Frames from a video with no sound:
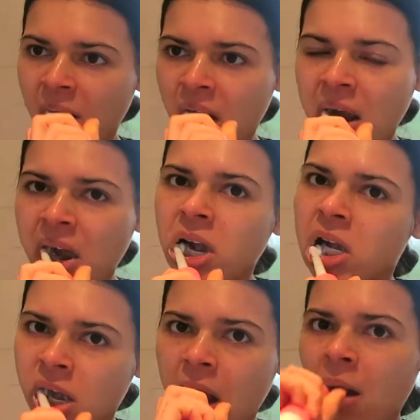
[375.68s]
And I
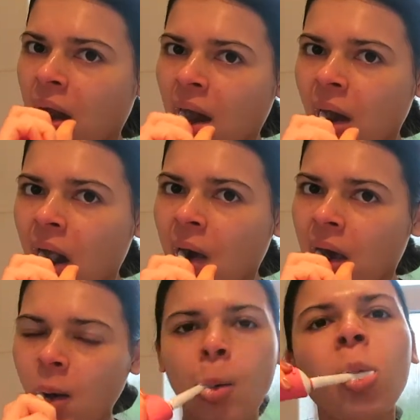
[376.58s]
do like to wait to
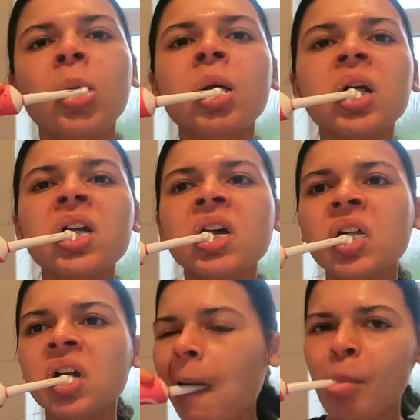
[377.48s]
brush my teeth. I
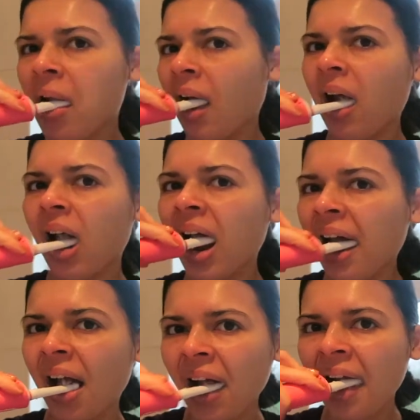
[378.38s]
know some people
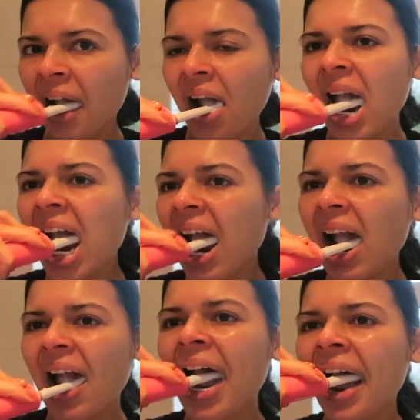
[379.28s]
brush them
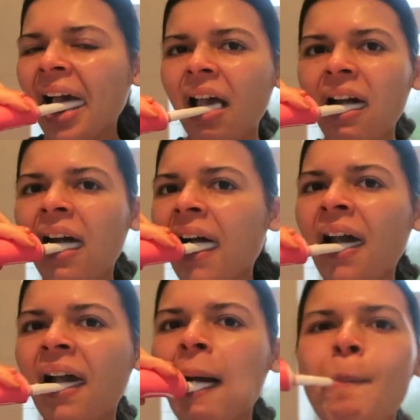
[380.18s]
before they eat their
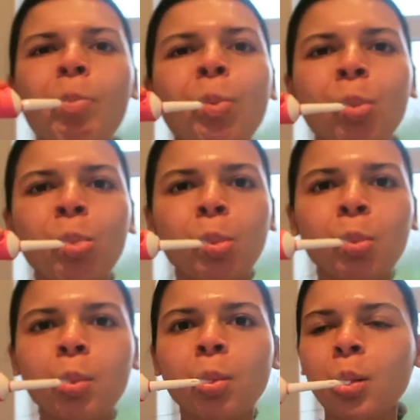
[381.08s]
breakfast, but I
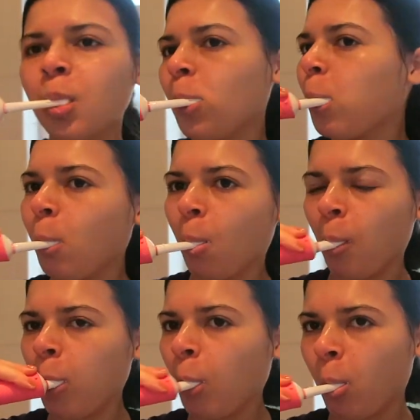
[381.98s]
just don't get the
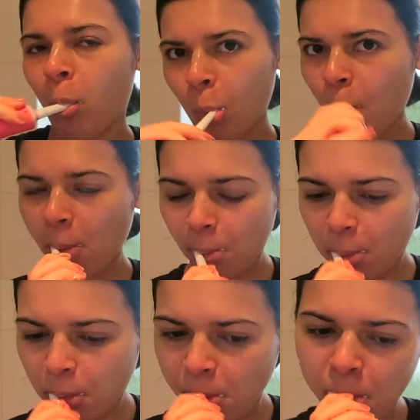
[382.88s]
logic in that.
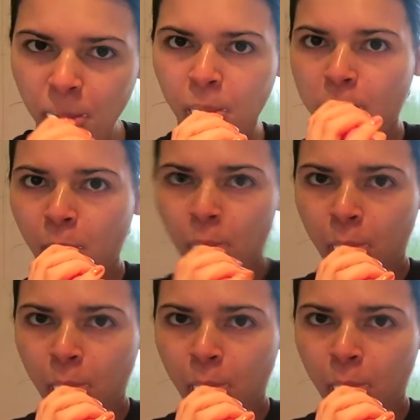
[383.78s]
I would